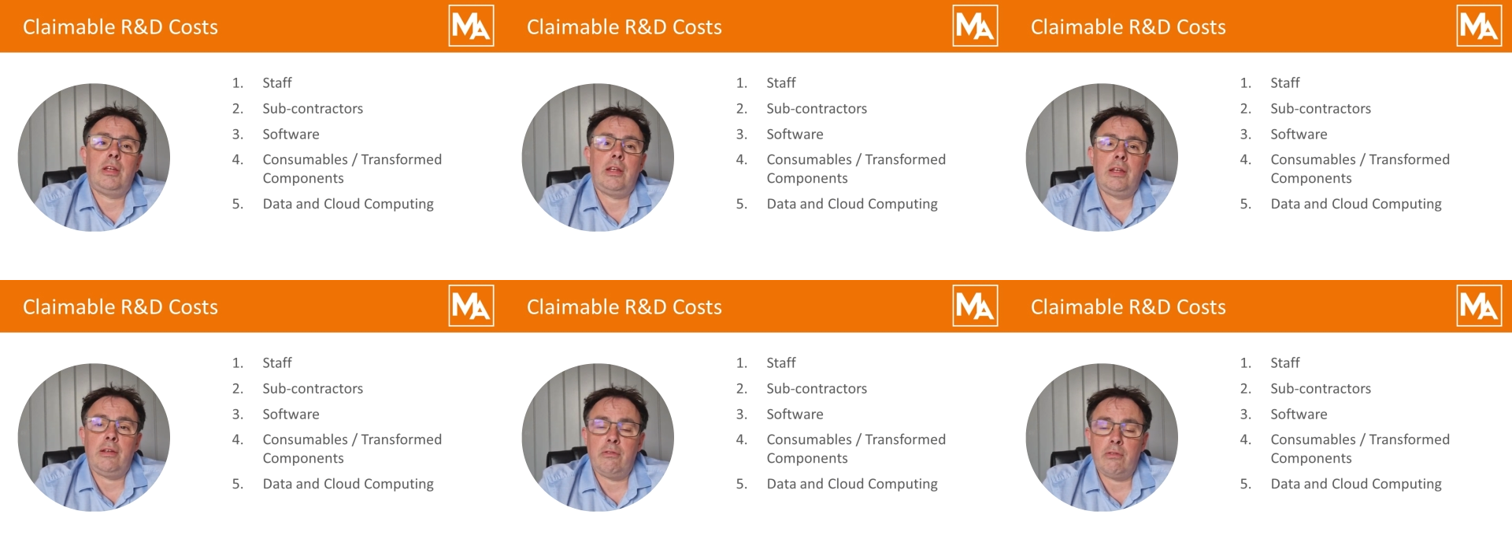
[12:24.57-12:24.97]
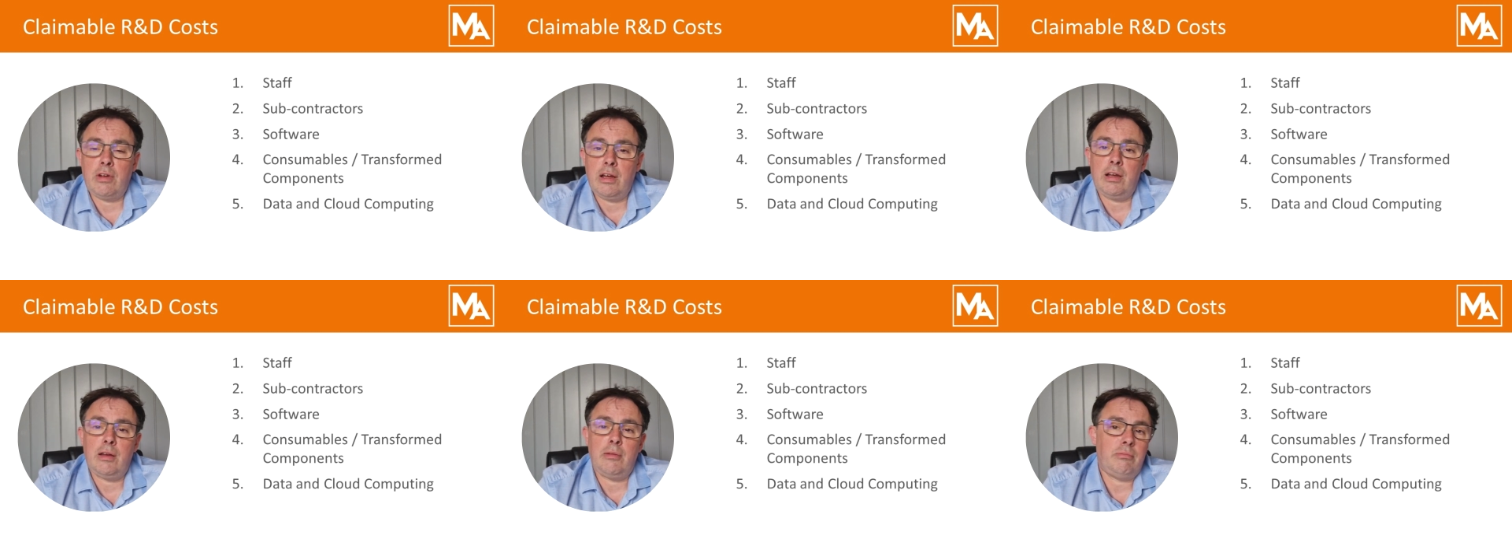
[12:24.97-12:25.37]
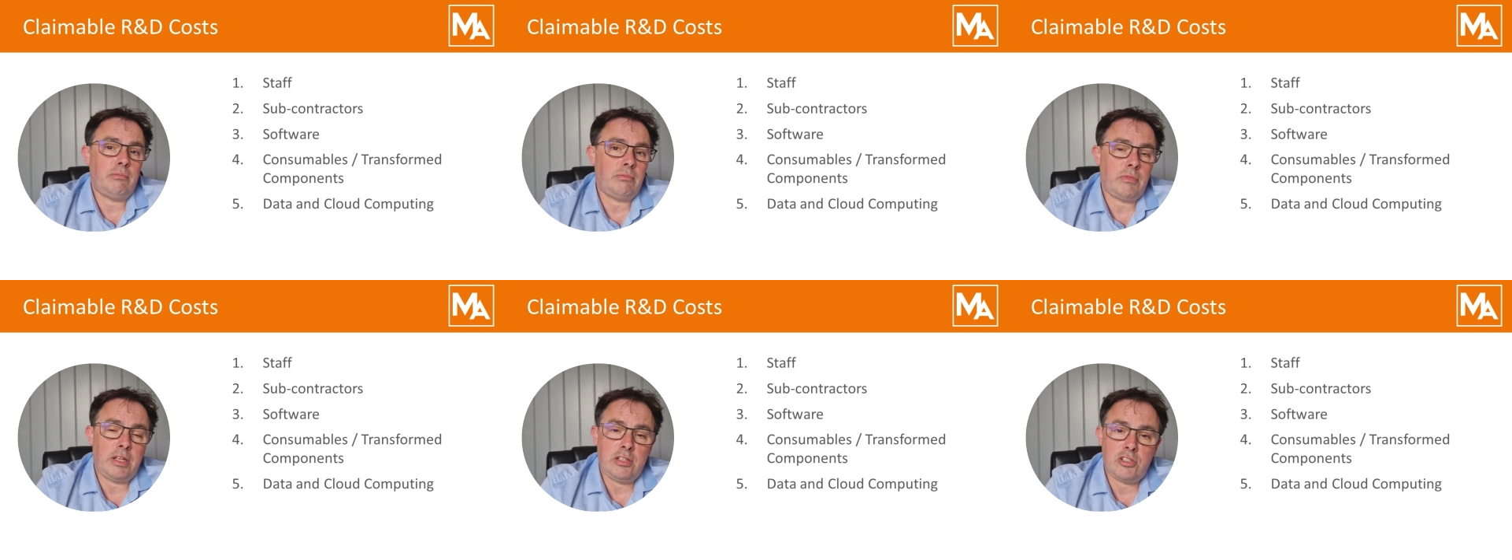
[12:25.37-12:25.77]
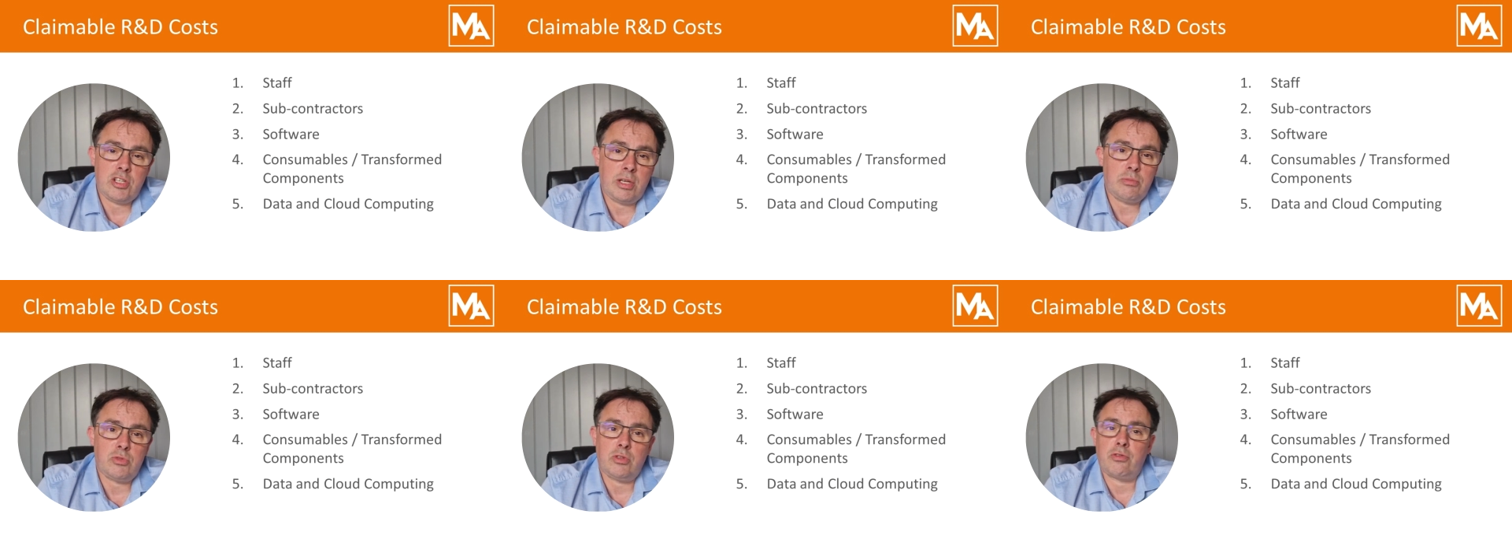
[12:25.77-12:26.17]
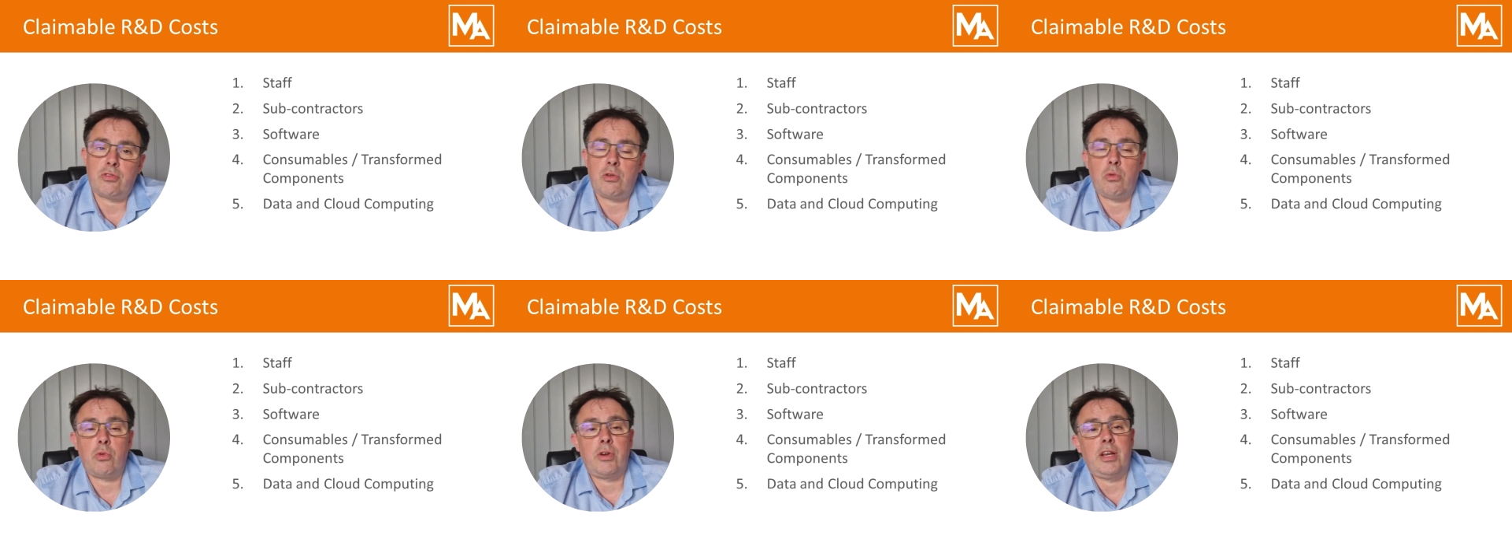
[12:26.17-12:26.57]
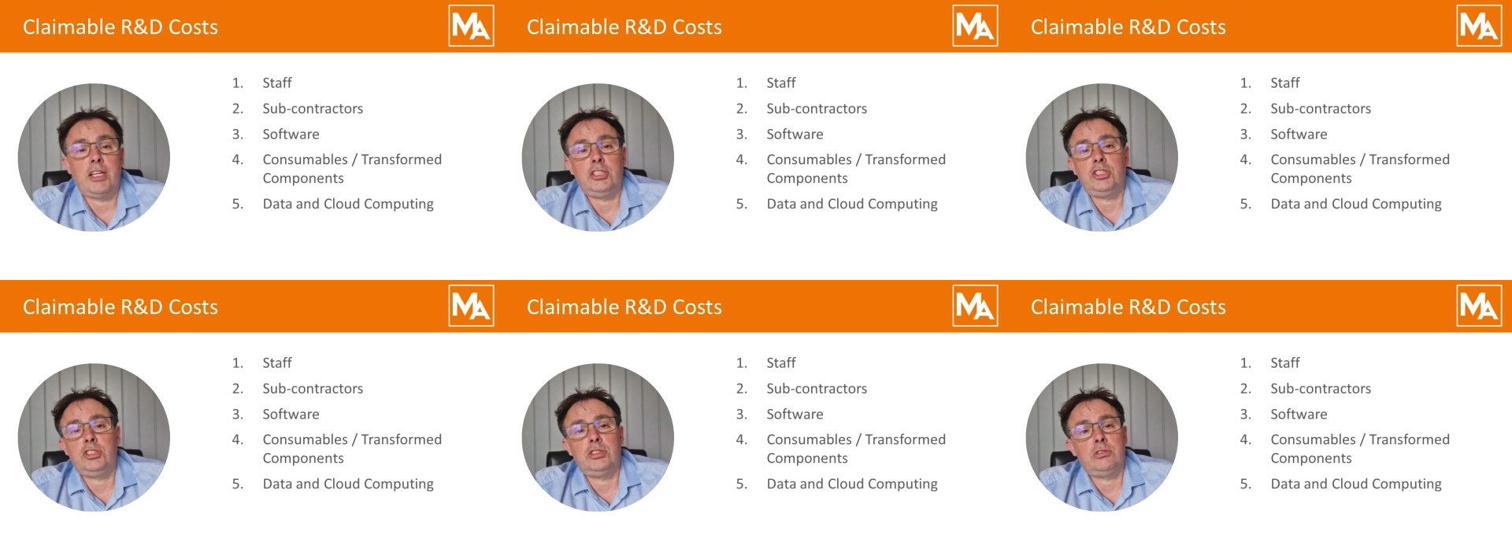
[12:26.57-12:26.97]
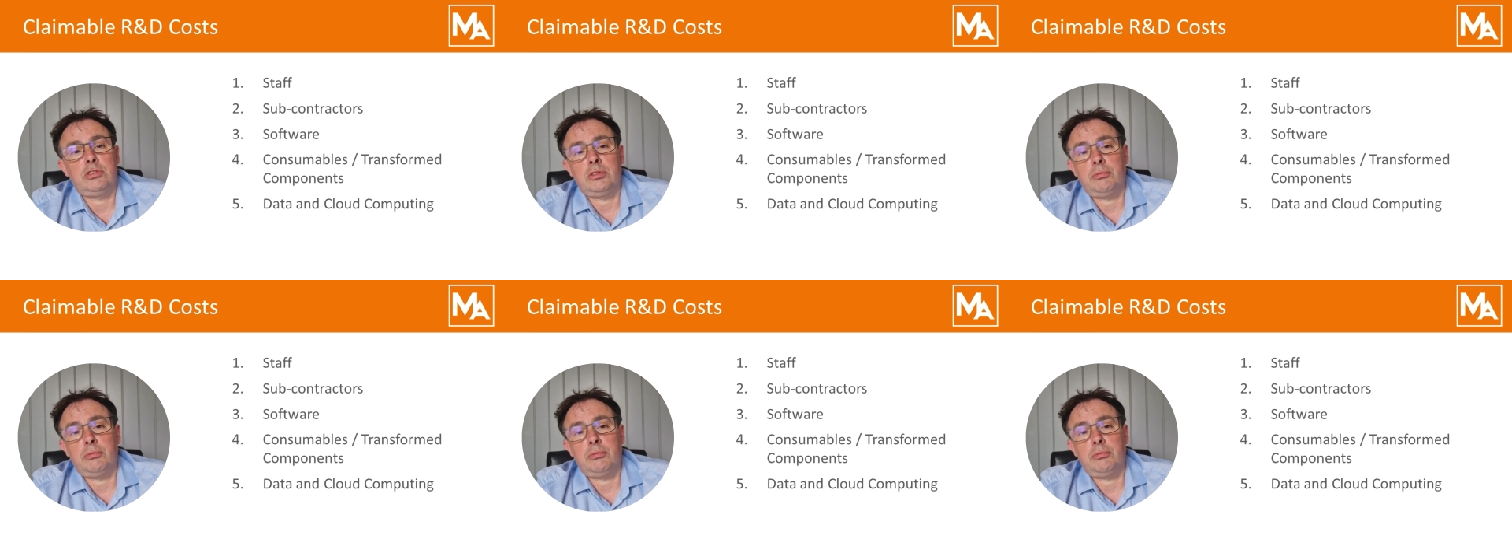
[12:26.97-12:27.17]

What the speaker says: in terms of coordination.